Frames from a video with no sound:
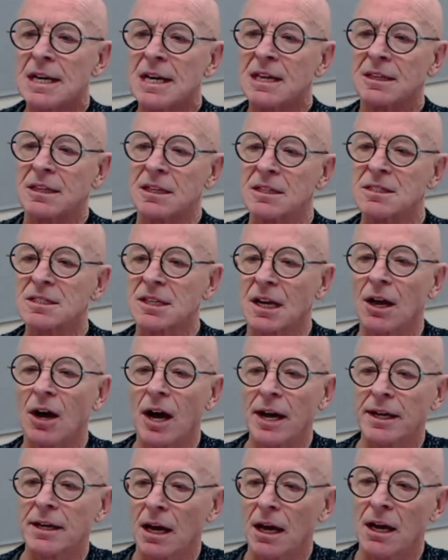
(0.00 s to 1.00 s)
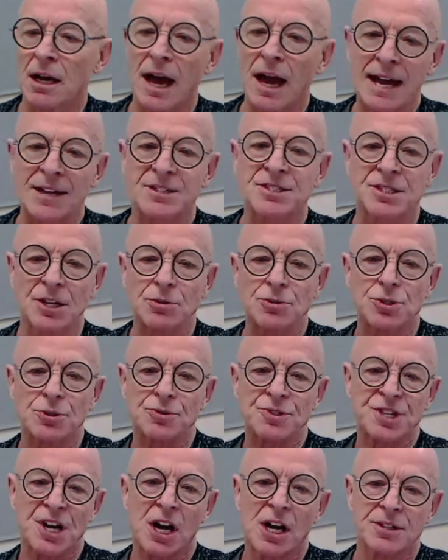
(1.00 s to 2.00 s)
things like uh, our social
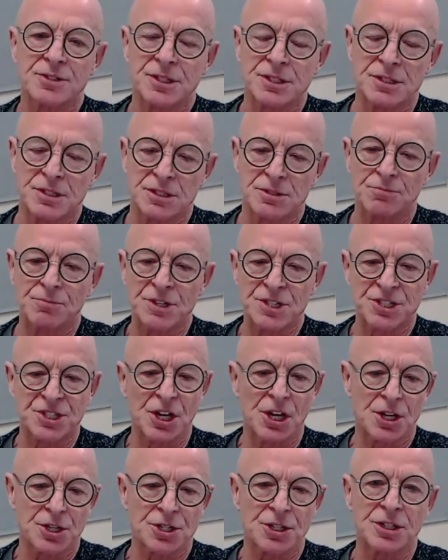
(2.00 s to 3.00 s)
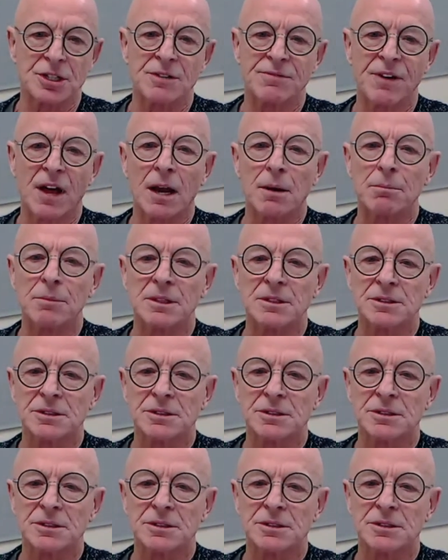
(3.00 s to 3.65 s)
sciences and research and development.